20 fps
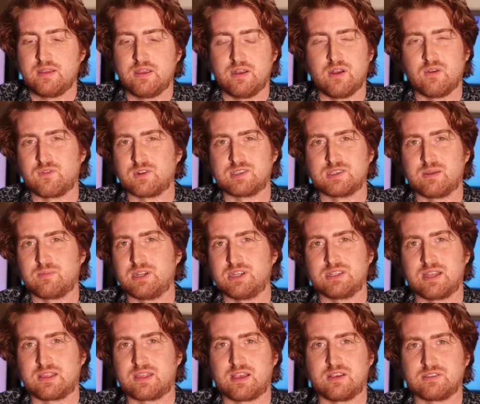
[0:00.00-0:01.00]
for some reason
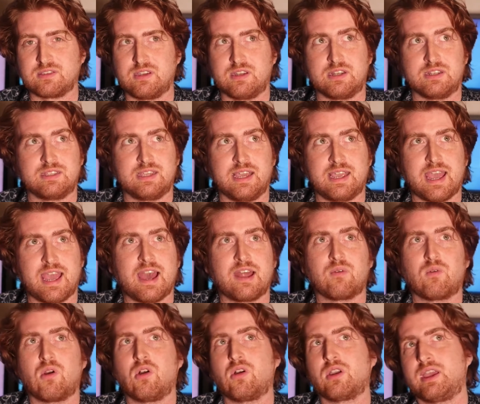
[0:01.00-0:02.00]
I thought it was good to take
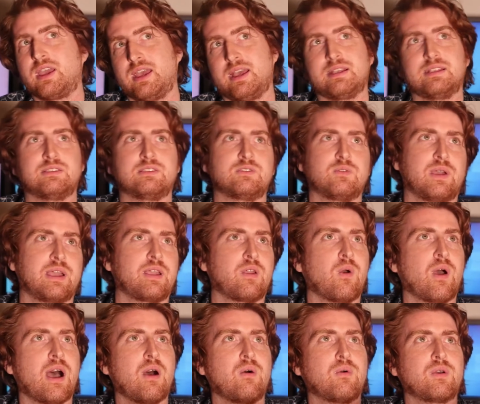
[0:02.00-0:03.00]
Adderall again. So I go
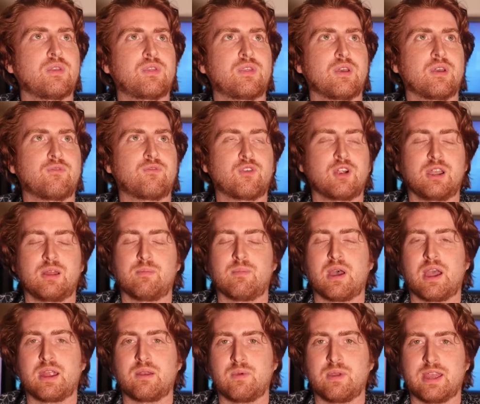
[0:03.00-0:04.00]
out with a friend of
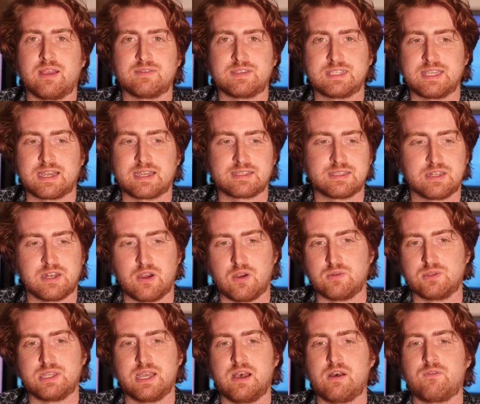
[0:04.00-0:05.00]
mine. We have sex in a
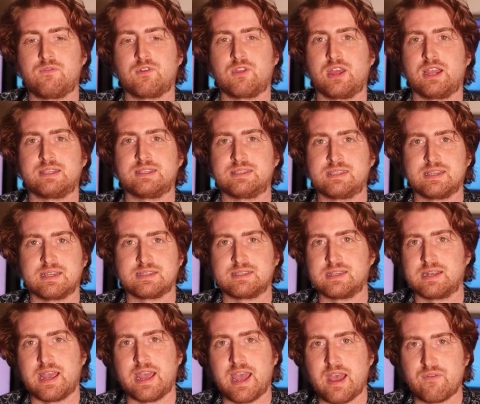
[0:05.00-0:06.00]
hotel for like
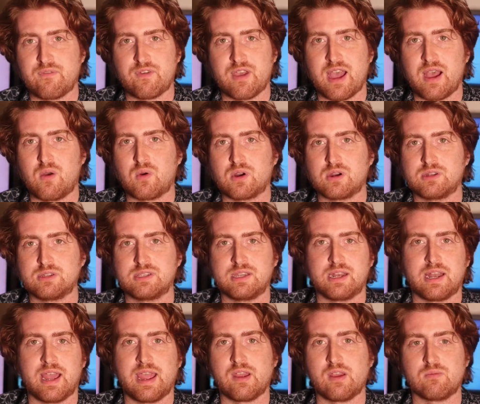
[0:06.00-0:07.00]
6.5 hours, and
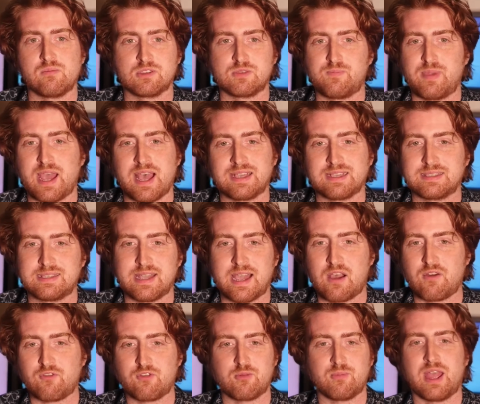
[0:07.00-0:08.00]
I almost passed
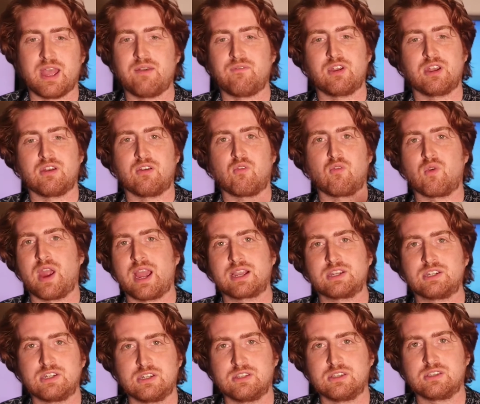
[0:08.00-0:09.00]
out from having an
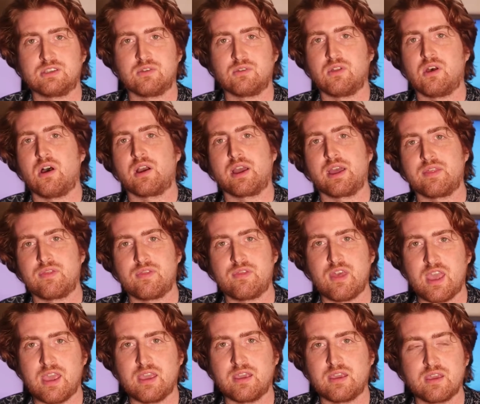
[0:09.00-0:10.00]
erection so long. I
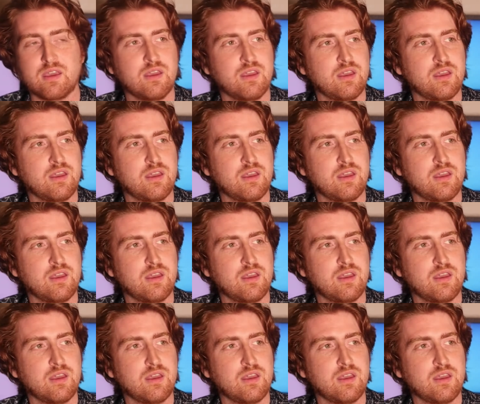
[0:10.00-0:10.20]
think